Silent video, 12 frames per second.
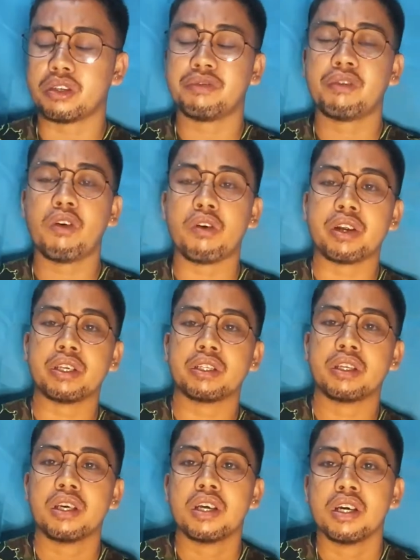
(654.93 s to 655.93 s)
Of
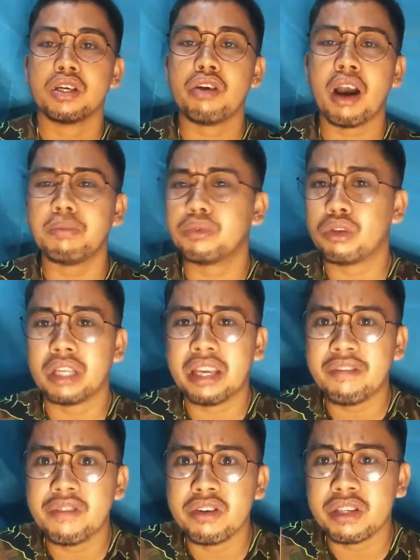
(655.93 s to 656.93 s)
course, you have to
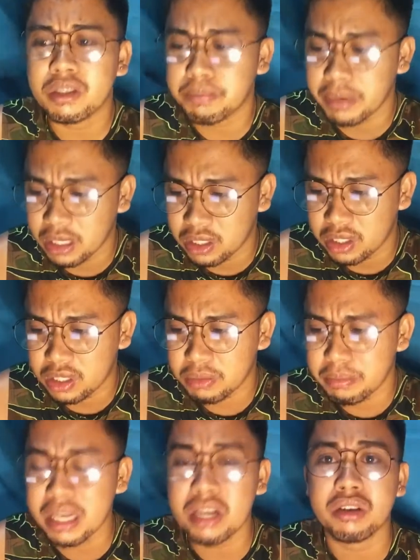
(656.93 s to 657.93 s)
live your speech,
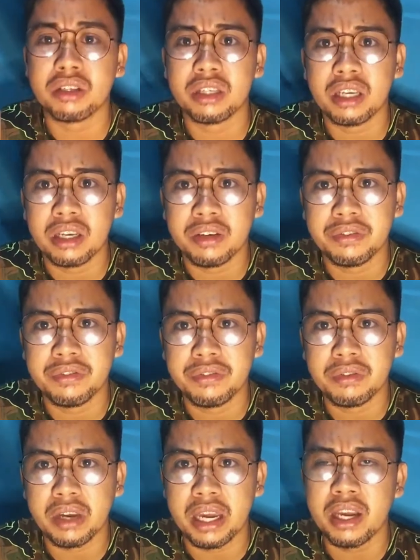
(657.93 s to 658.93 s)
be yourself.
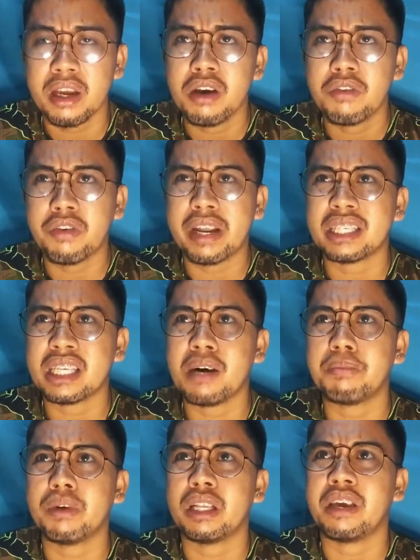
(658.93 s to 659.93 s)
Okay, for
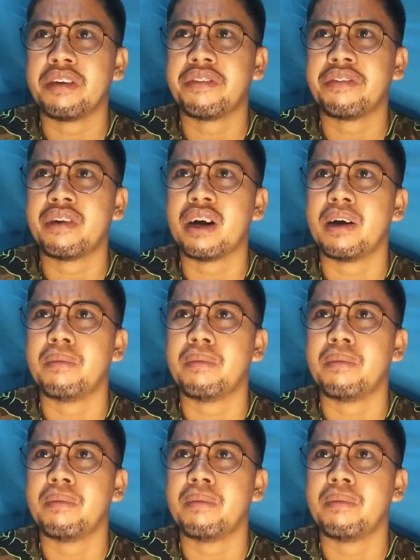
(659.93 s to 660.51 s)
example, if